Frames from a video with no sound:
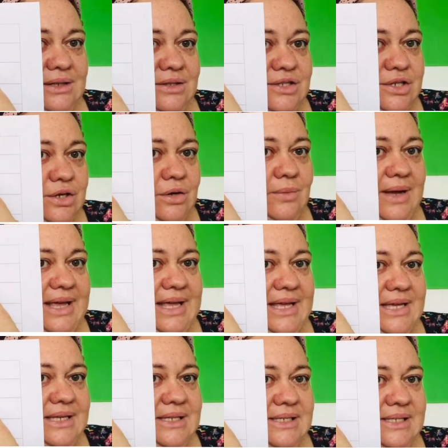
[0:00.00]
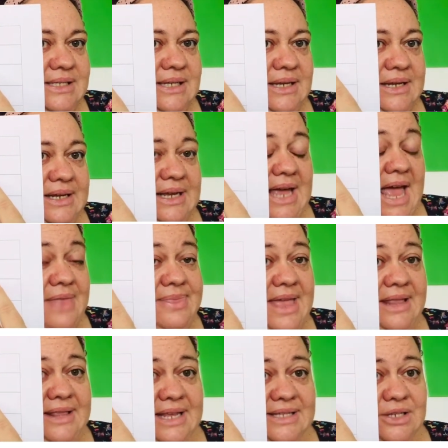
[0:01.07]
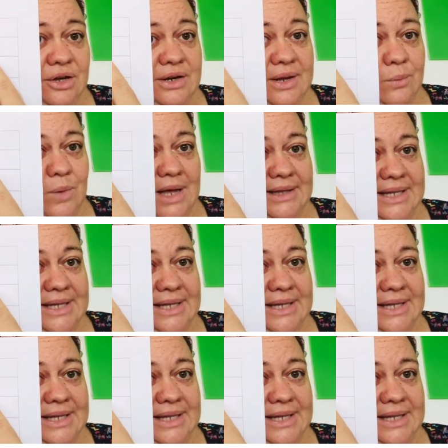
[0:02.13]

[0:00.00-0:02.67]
two E's, and then there's only one